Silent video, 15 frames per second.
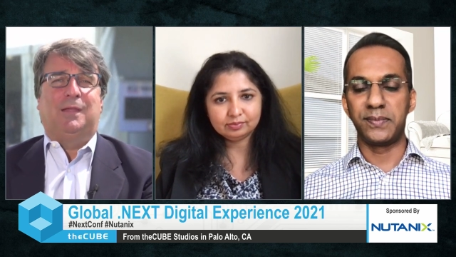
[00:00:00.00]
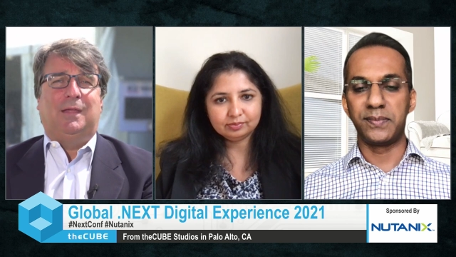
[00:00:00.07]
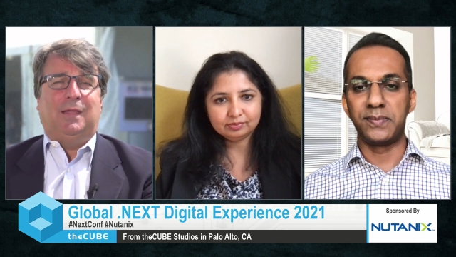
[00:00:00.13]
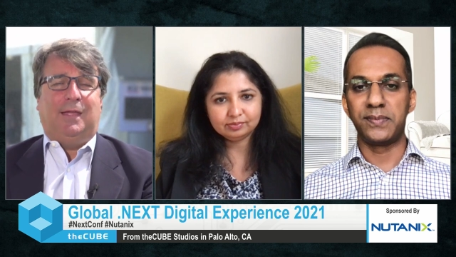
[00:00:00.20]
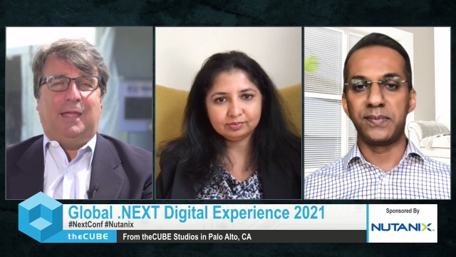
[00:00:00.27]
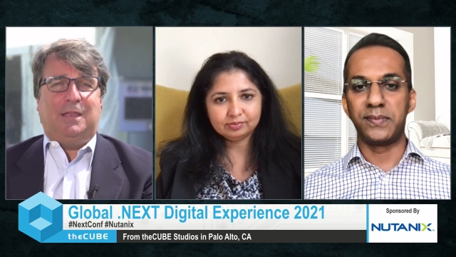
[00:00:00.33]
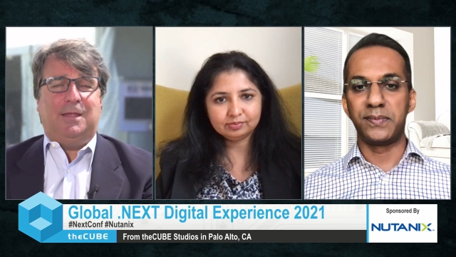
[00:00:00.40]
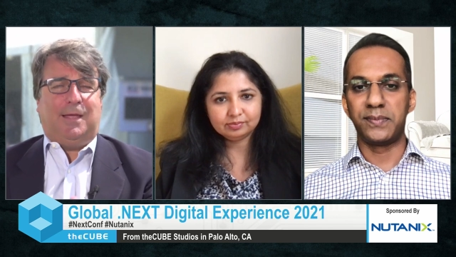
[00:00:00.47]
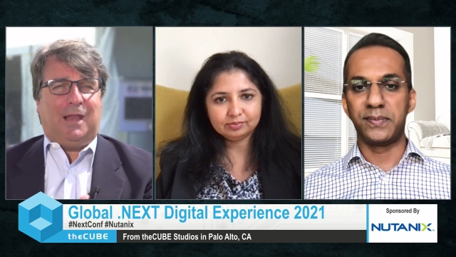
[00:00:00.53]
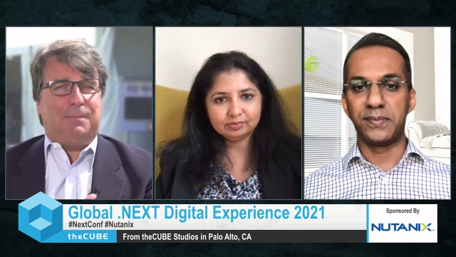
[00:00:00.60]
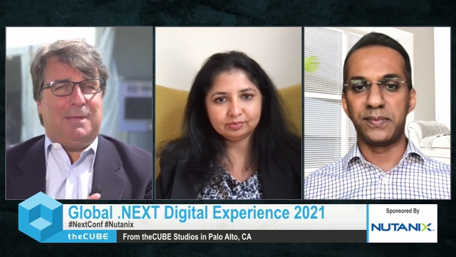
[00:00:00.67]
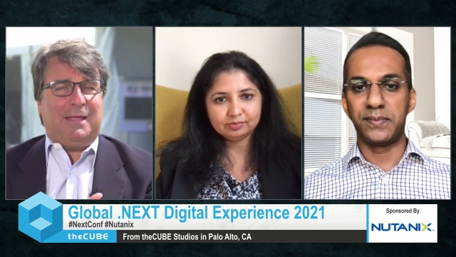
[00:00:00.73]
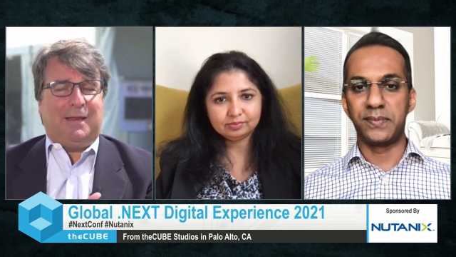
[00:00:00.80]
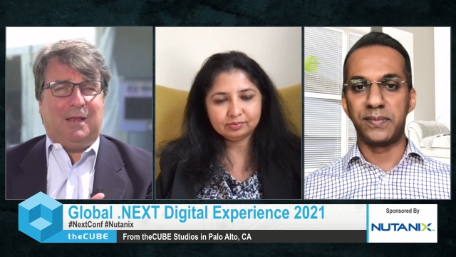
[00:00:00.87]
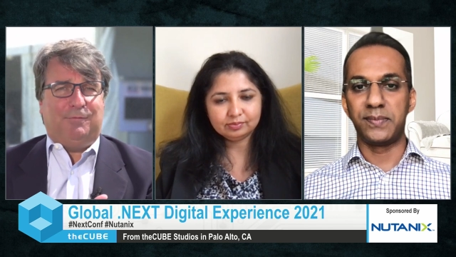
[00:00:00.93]
Speaker 1: and you got to
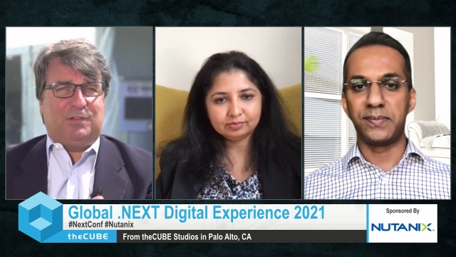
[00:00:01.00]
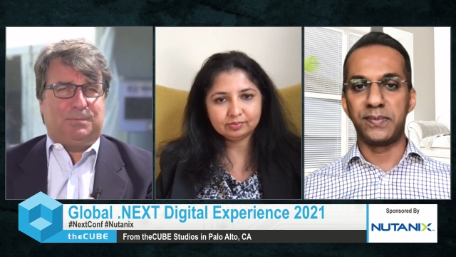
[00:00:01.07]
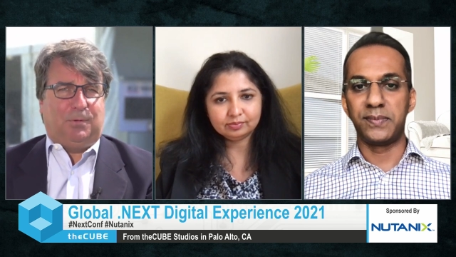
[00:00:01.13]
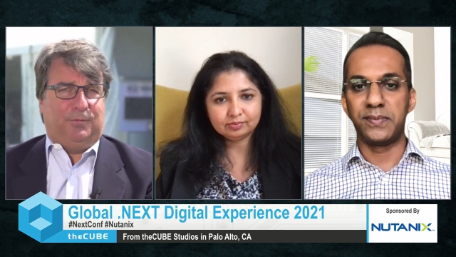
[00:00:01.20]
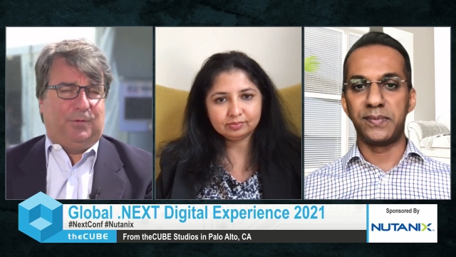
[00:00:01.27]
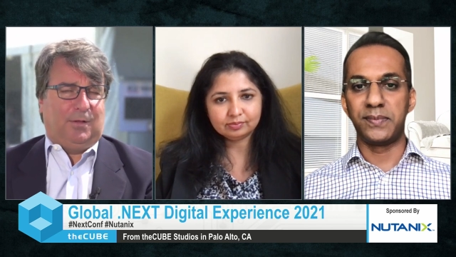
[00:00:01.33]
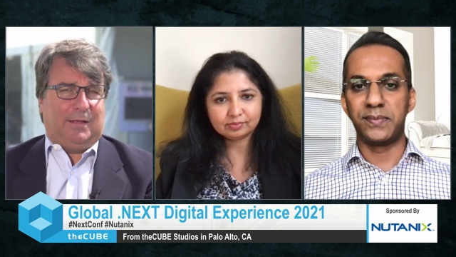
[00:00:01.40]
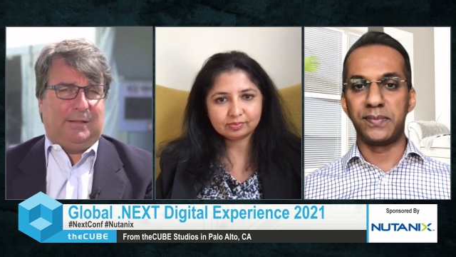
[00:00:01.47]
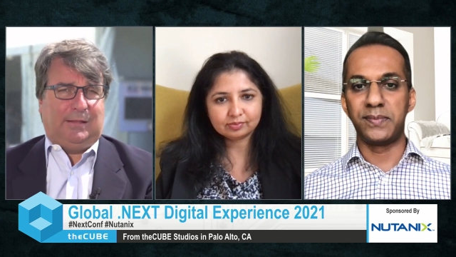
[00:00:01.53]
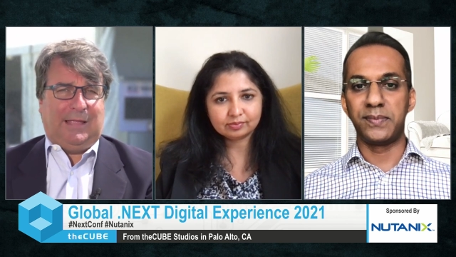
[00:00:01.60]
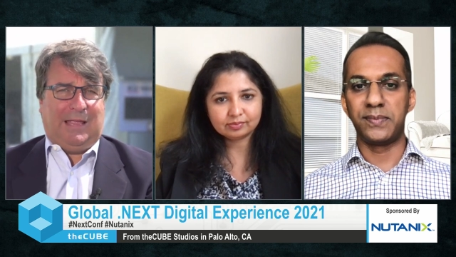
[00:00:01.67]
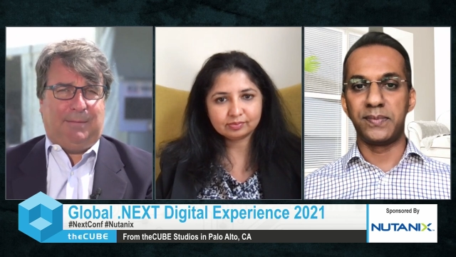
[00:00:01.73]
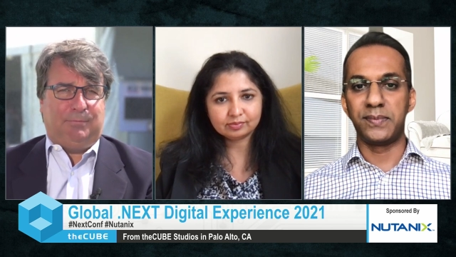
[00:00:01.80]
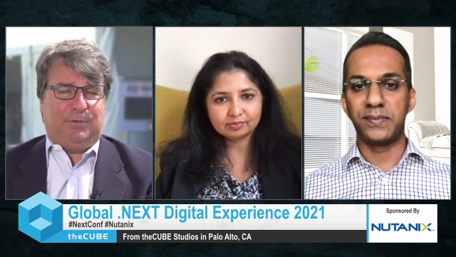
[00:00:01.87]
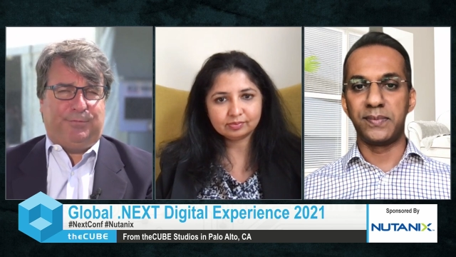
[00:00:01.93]
make it invisible. If you look at
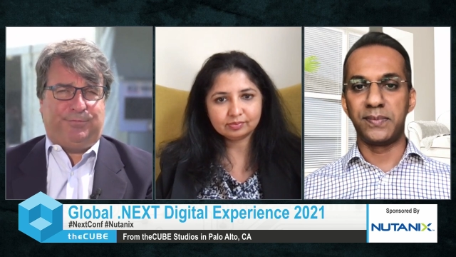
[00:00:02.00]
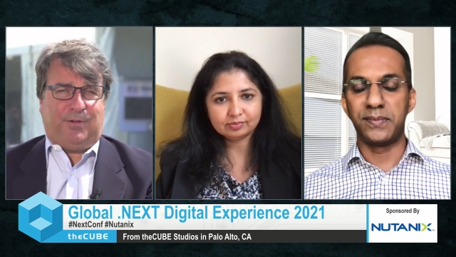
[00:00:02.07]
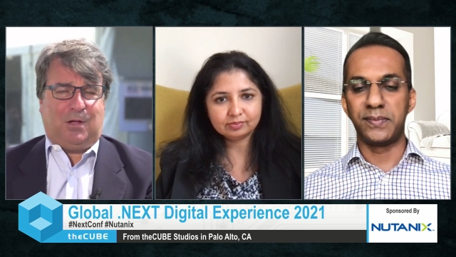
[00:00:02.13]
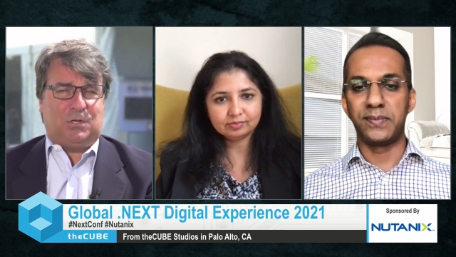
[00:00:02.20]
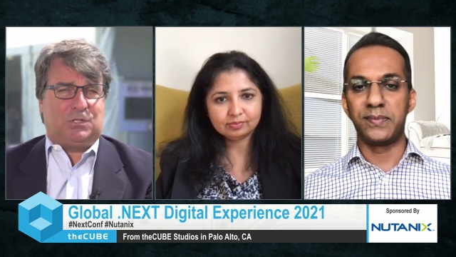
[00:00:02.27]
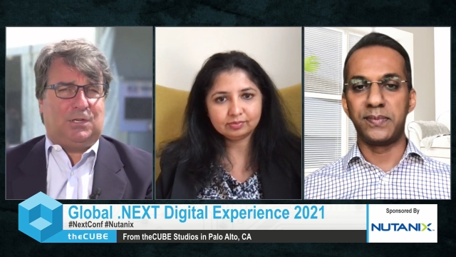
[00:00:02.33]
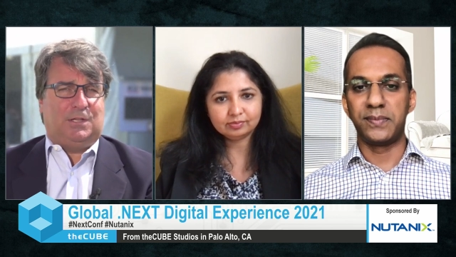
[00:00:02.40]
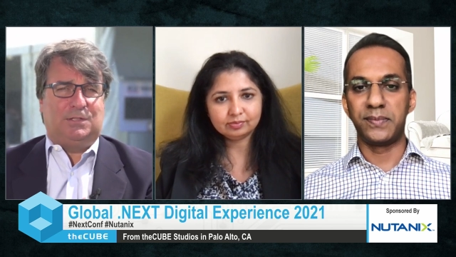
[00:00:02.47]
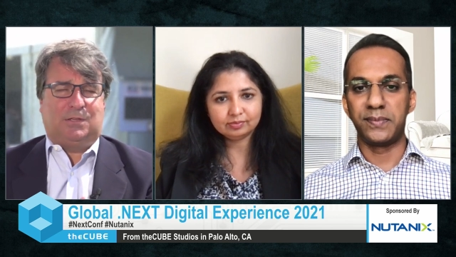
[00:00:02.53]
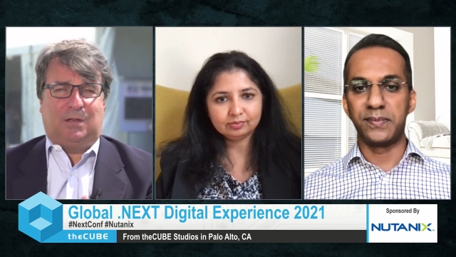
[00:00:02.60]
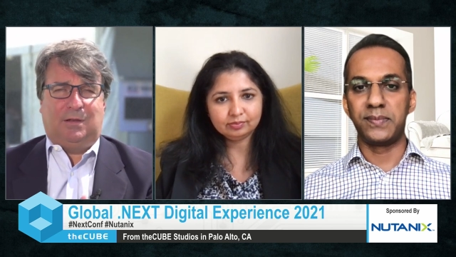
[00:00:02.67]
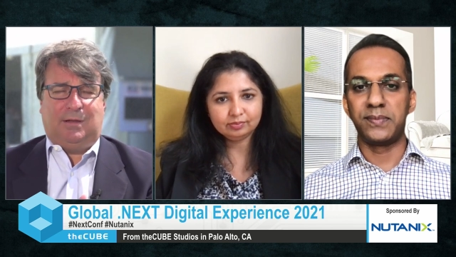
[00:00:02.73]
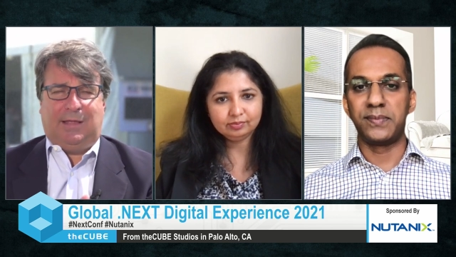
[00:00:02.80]
Lambda functions and,